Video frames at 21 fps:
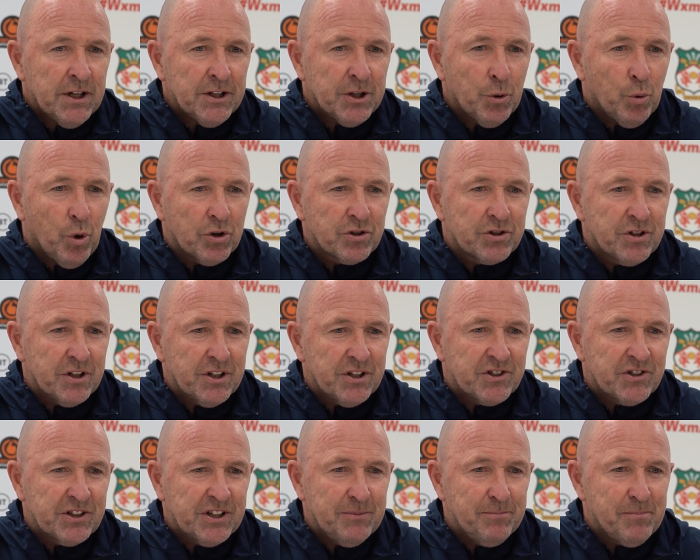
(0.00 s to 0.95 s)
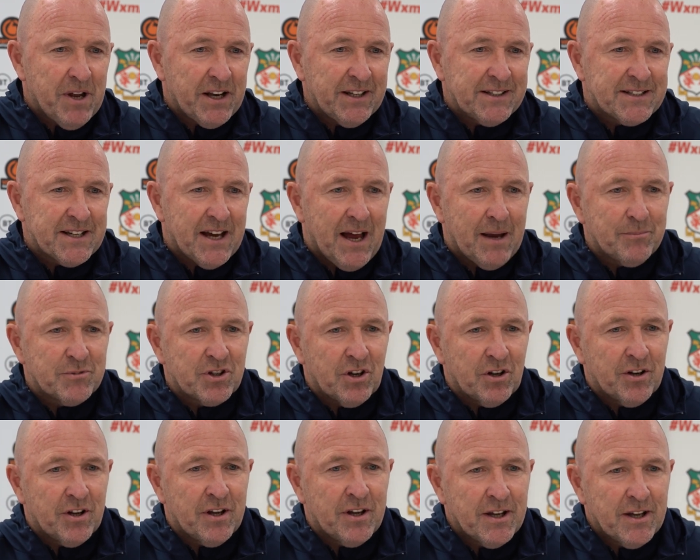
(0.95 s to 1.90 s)
The ones that you see many times
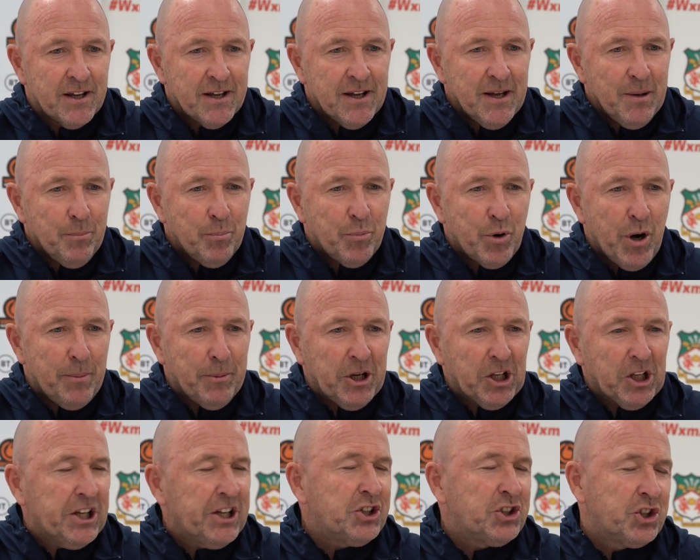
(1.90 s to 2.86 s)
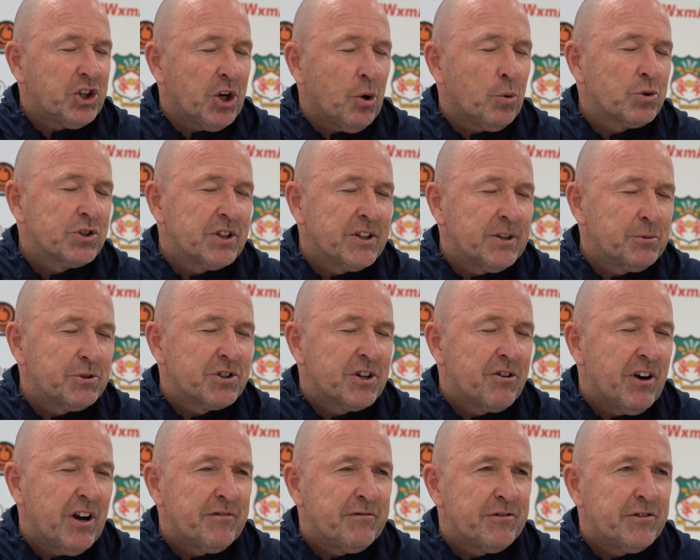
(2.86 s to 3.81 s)
on the Premier League shows, and it was a
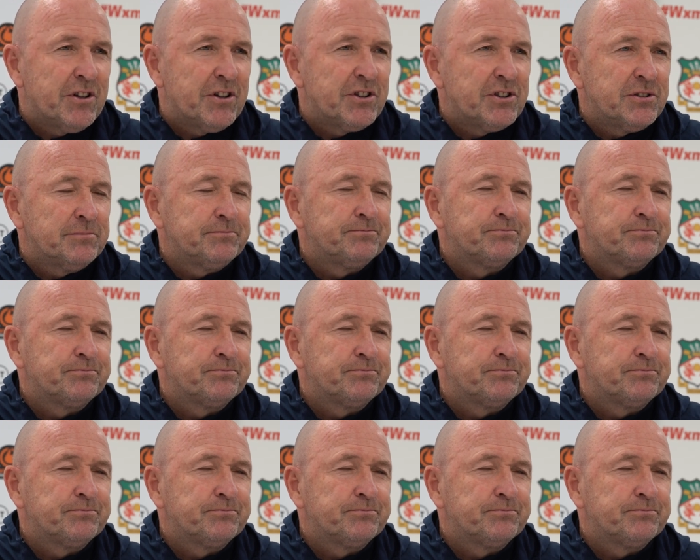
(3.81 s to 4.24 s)
great finish.